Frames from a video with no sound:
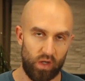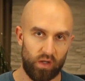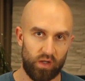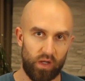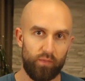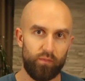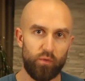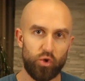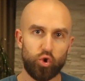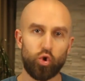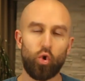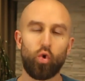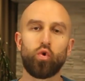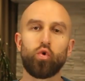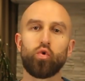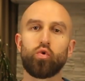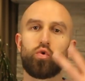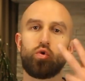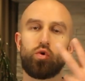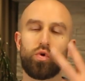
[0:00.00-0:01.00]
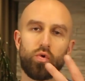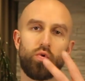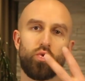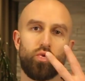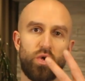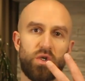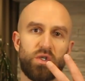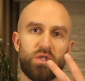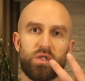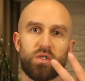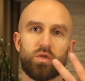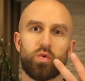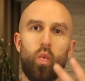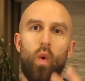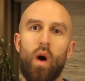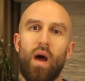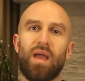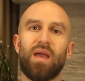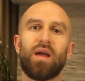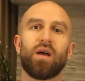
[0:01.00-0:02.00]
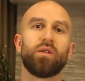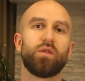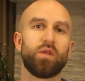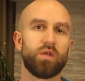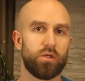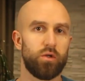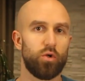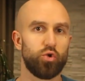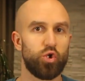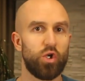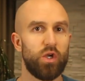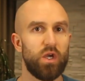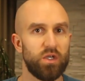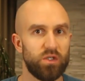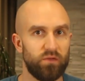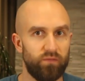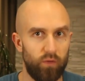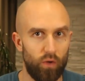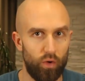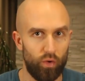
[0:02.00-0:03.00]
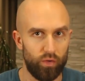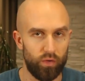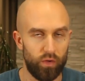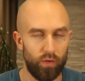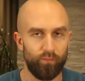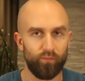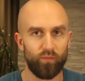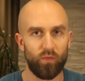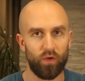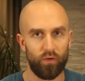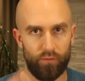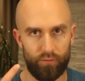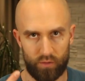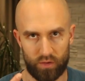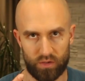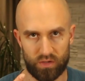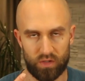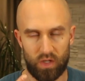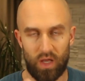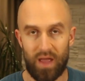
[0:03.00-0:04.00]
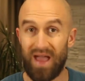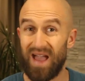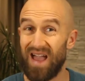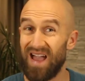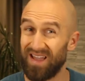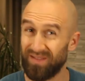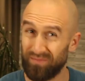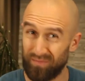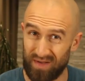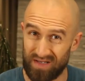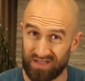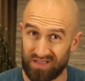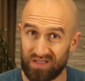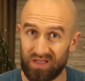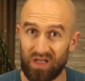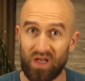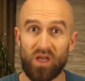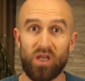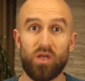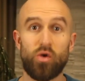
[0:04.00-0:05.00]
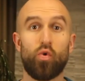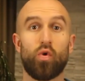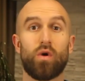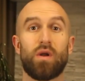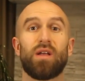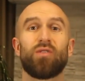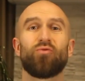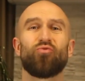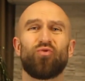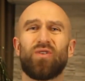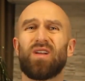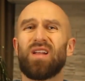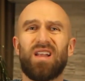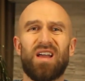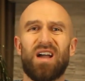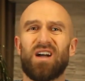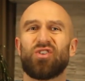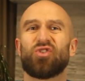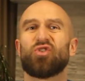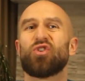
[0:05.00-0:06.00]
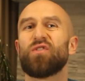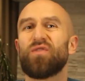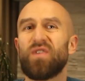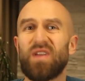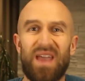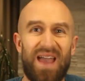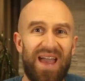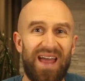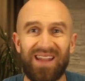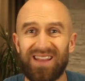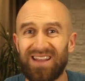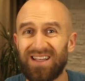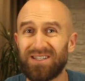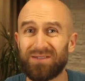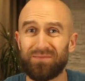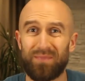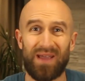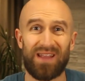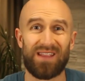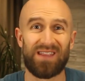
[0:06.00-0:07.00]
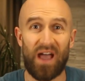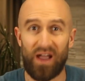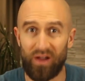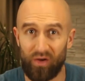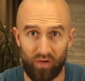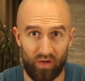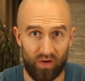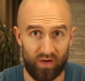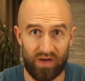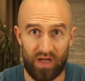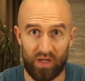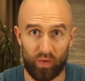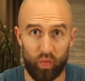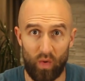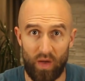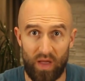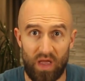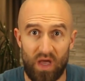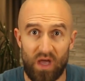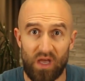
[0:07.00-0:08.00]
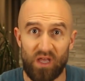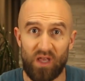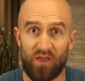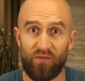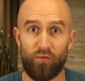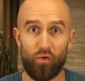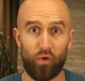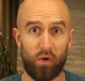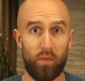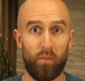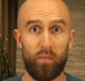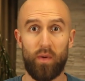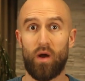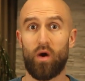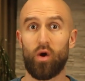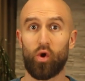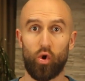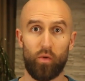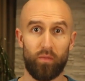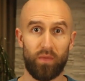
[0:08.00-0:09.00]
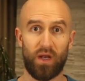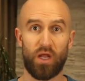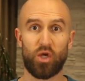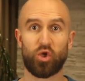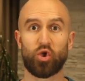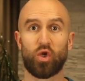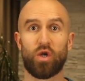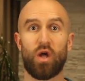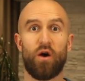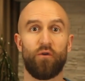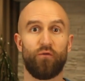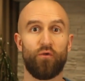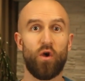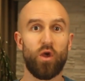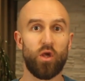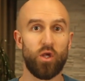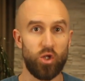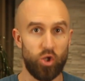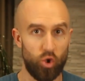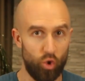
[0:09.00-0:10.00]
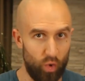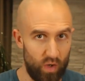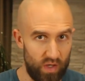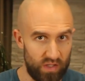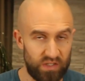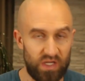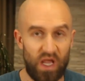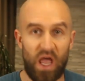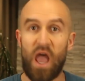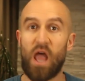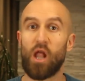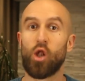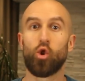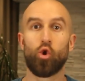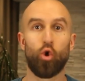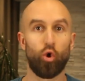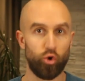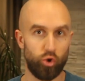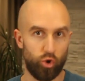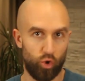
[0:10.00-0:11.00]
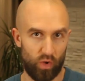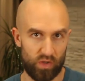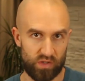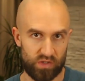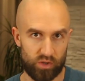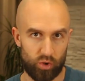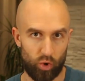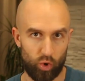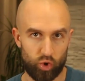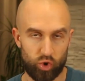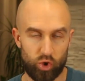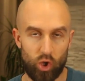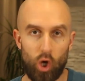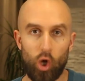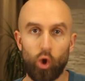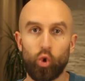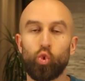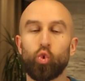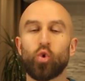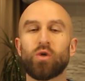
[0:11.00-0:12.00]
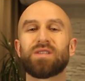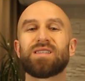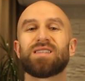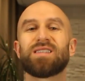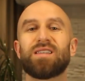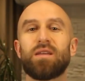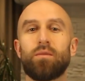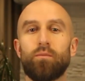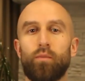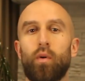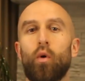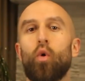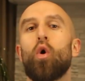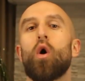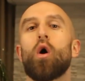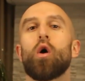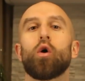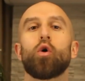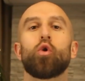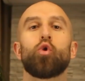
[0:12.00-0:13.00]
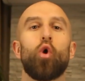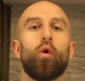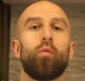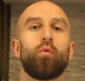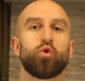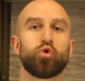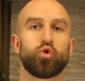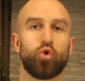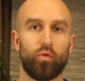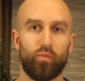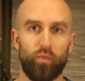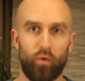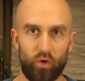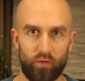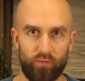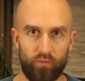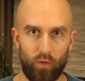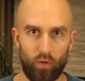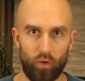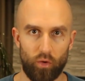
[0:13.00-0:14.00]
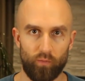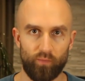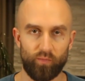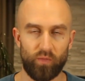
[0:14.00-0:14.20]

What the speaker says: Let me show you two reasons why this logic is flawed. First, at best, you are not really achieving anything spectacular that way if you compare a combination of US and non-US stocks to a simple global stock portfolio.